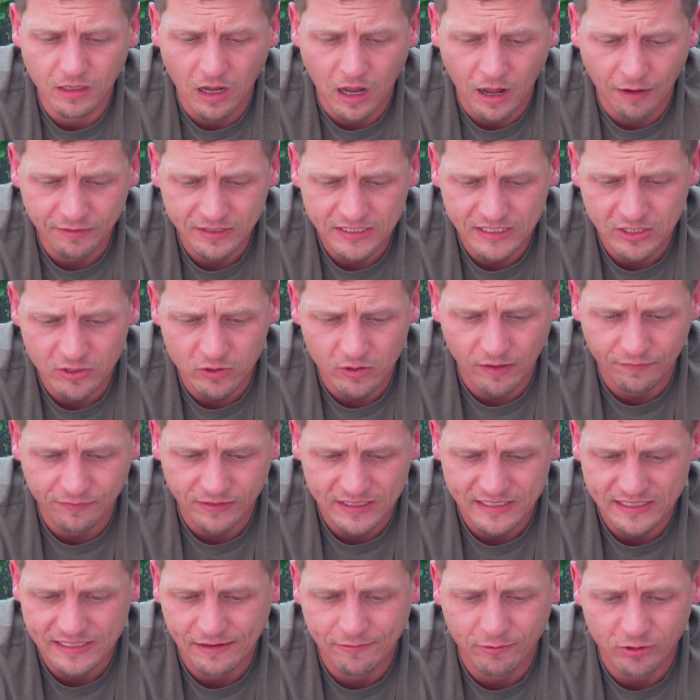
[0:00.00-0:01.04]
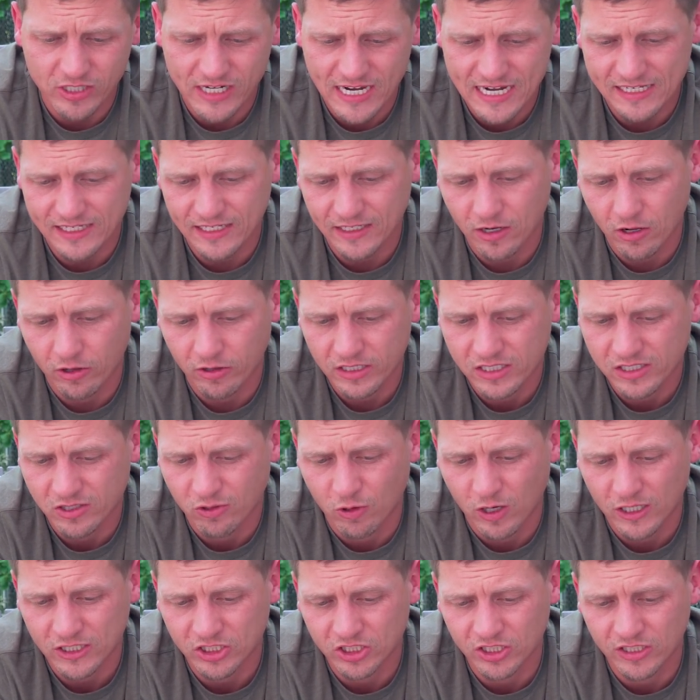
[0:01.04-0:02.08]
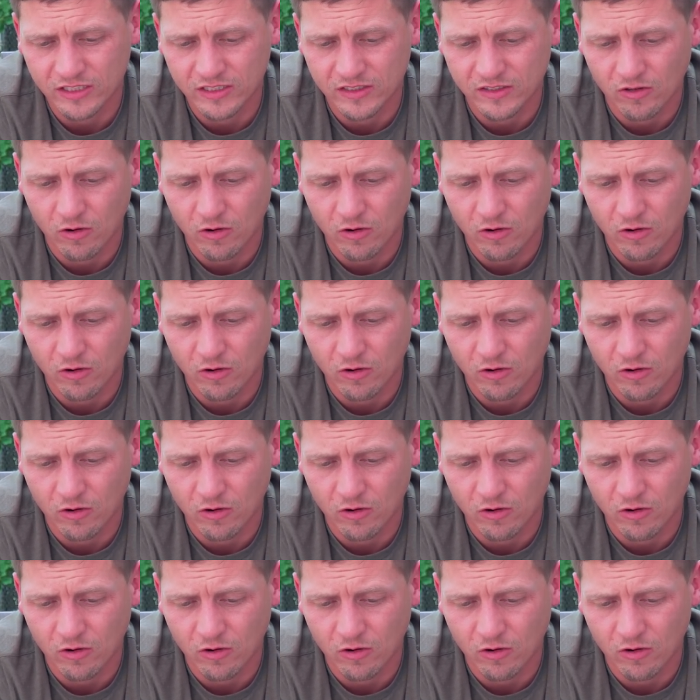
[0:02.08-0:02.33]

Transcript: Obviously, you left this several days ago, this question,